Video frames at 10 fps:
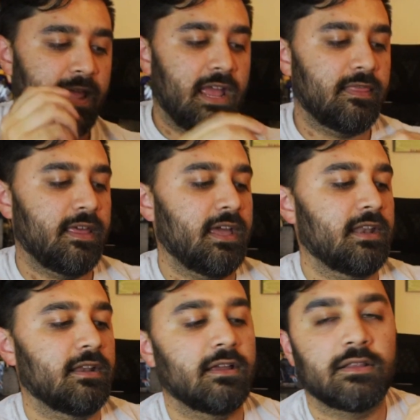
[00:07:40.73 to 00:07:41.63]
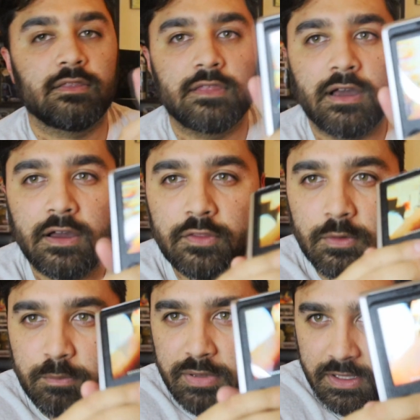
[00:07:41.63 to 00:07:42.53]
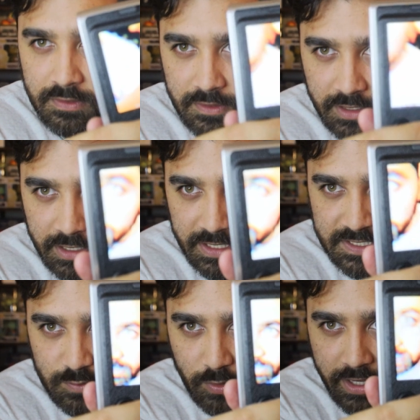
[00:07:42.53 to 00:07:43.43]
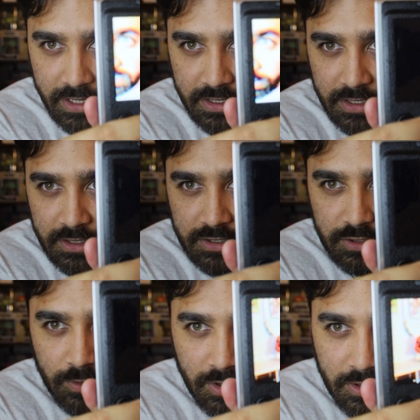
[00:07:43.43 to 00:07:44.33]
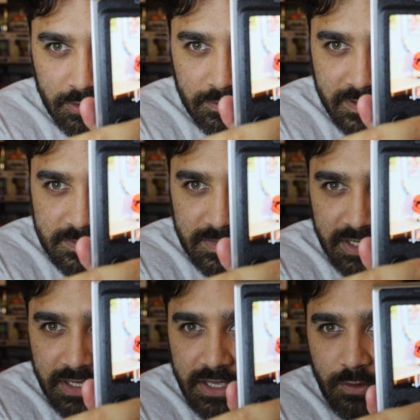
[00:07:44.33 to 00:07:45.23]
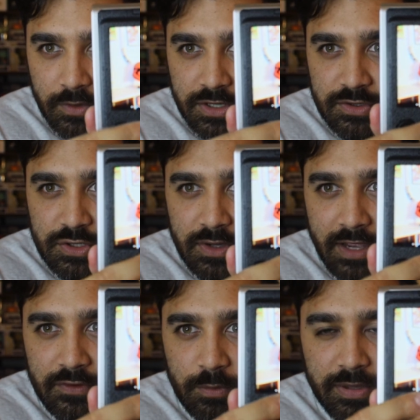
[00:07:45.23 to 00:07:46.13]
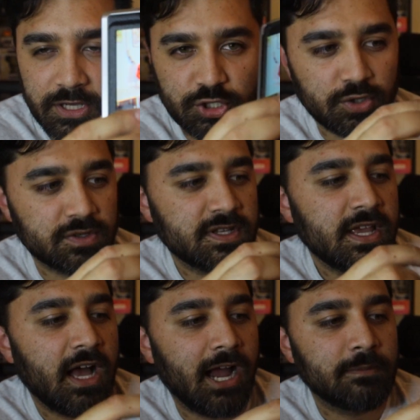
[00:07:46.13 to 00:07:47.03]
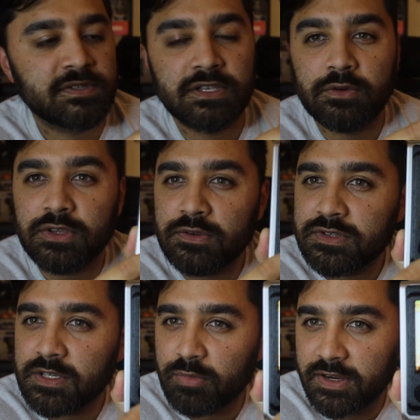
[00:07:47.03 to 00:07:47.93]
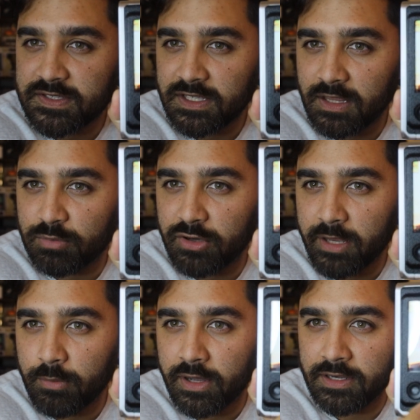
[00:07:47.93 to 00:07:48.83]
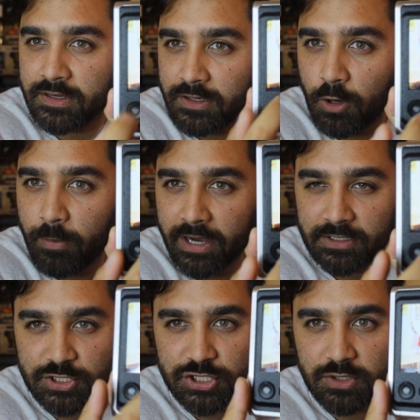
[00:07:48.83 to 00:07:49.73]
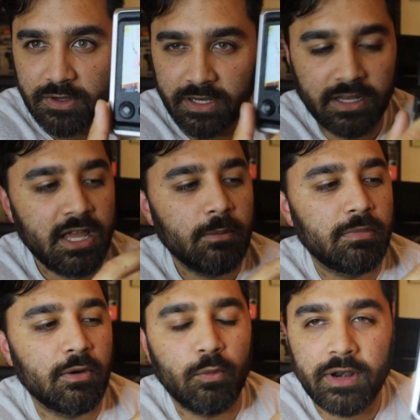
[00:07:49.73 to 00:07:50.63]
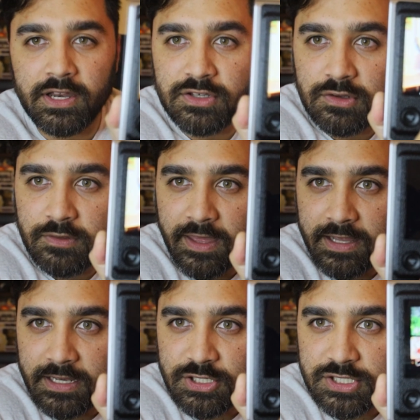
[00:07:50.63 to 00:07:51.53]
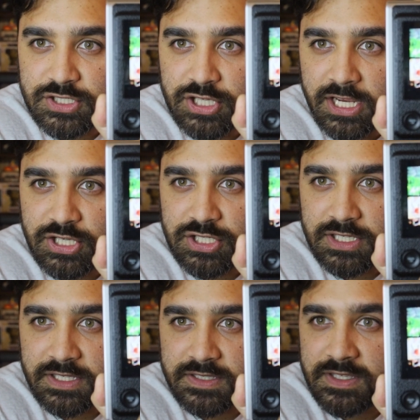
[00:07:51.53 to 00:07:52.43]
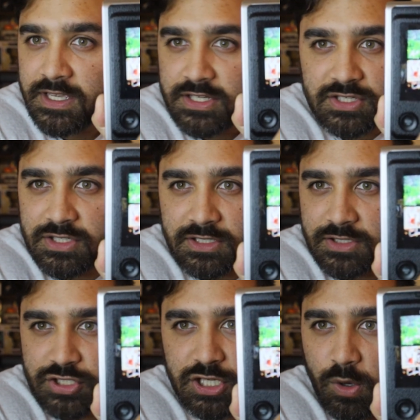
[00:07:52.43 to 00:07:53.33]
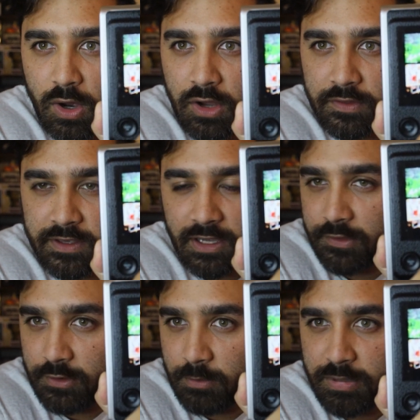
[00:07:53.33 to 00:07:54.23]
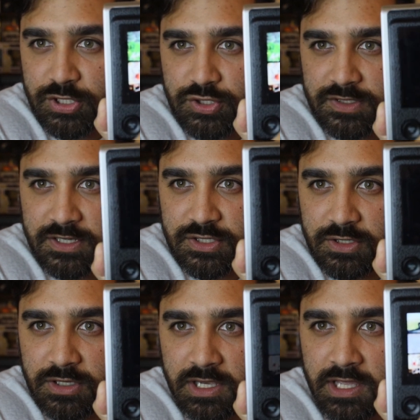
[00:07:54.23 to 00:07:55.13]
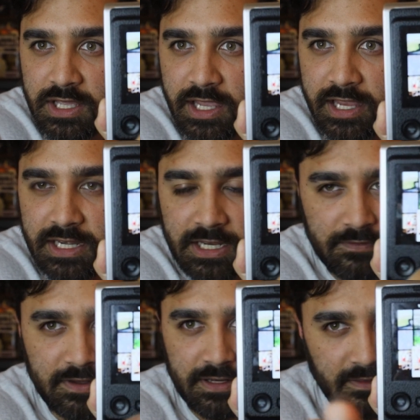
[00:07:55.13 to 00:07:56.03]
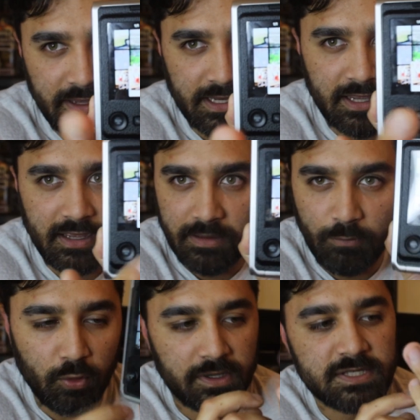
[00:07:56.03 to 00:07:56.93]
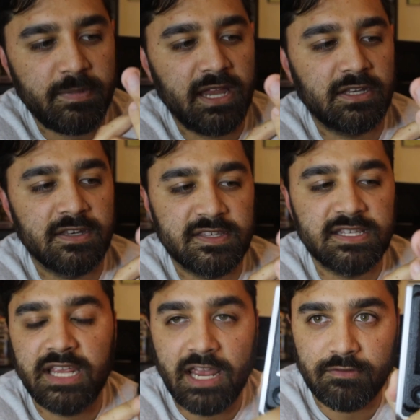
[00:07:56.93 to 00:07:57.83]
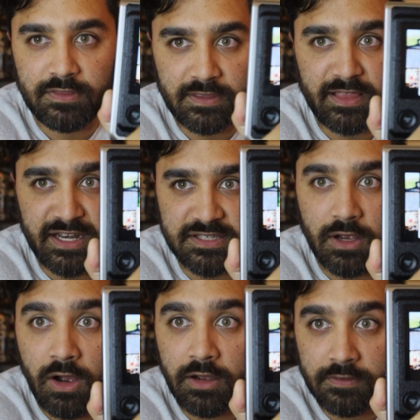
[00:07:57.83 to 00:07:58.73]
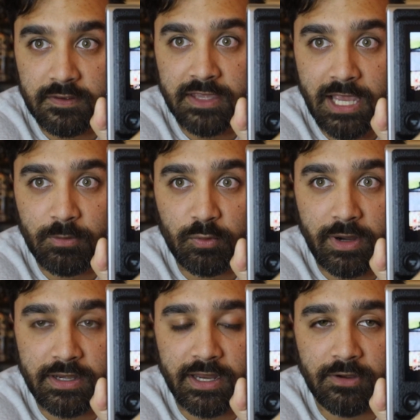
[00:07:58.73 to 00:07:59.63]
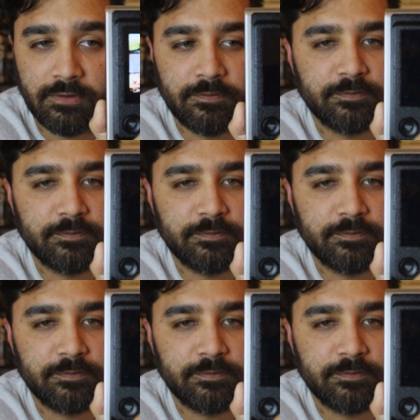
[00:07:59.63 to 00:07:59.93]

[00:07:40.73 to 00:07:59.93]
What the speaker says: And then the other big thing is when you are, that's me, when you do have your pictures, I'm so used to pressing the play button to go back to shooting, but when I do that, it just changes to show all the other pictures I took, and even like more expanded to see everything that is on the camera right now.